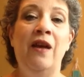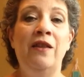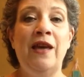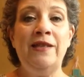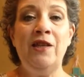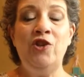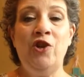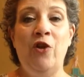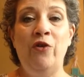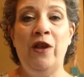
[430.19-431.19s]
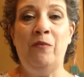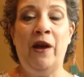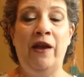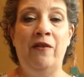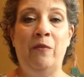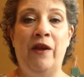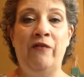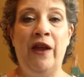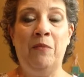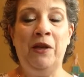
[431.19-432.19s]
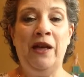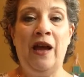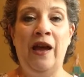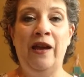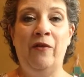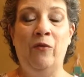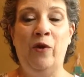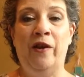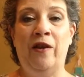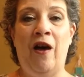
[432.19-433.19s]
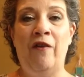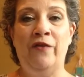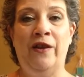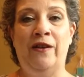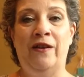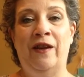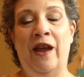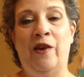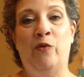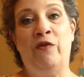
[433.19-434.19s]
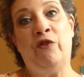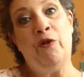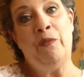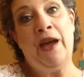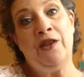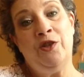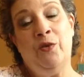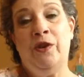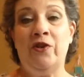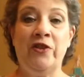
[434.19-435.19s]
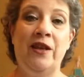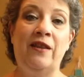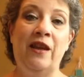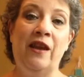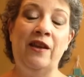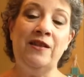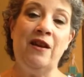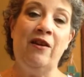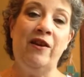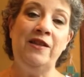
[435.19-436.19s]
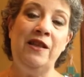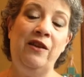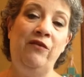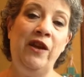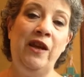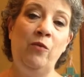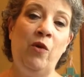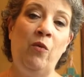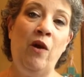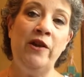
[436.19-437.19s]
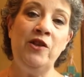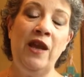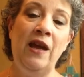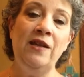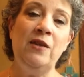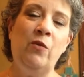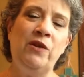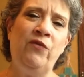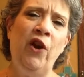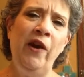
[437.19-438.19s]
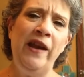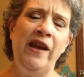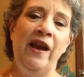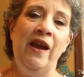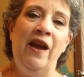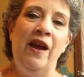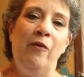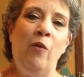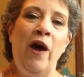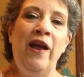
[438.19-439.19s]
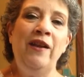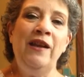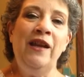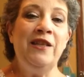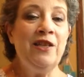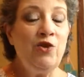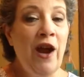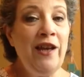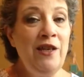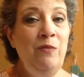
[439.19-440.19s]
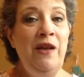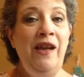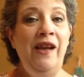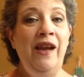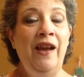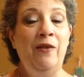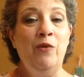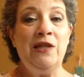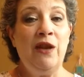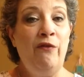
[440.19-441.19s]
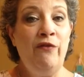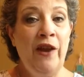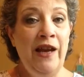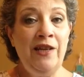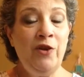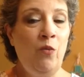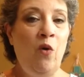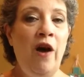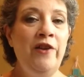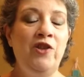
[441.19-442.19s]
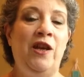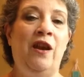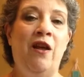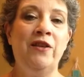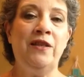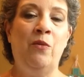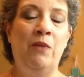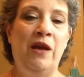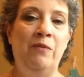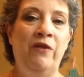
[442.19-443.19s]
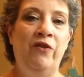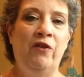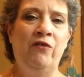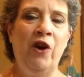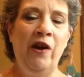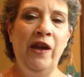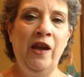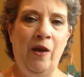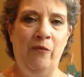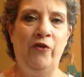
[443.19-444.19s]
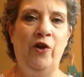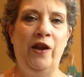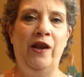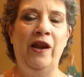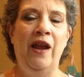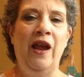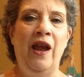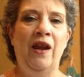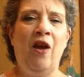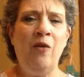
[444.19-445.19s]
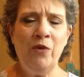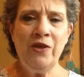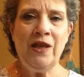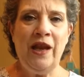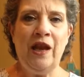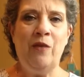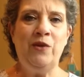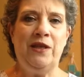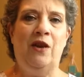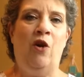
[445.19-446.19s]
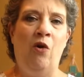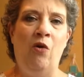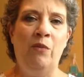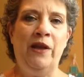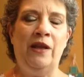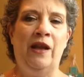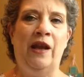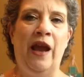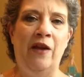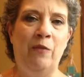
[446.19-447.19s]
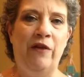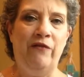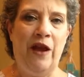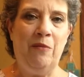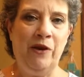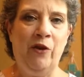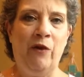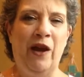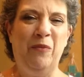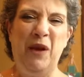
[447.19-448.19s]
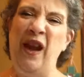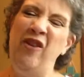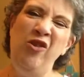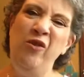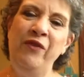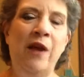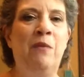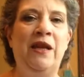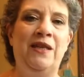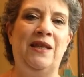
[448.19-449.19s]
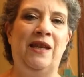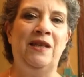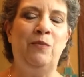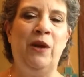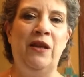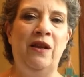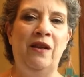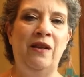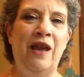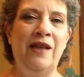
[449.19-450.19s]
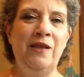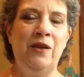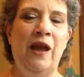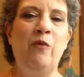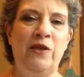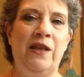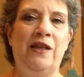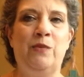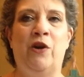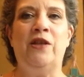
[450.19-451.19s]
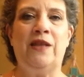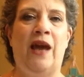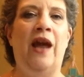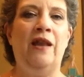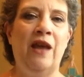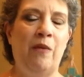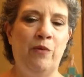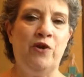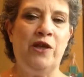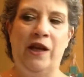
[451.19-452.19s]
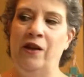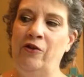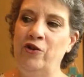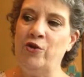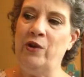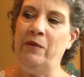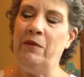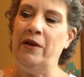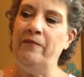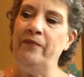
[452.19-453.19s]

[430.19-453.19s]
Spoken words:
That's a show that my family and I will often kind of revert back to when there's nothing else on TV, and we'll watch that. So it was very... While it distracted me and it was funny to watch, it also made me feel very comforted and almost like I was at home and had my family around me. I don't know if that makes sense, but that was the experience I had that particular treatment.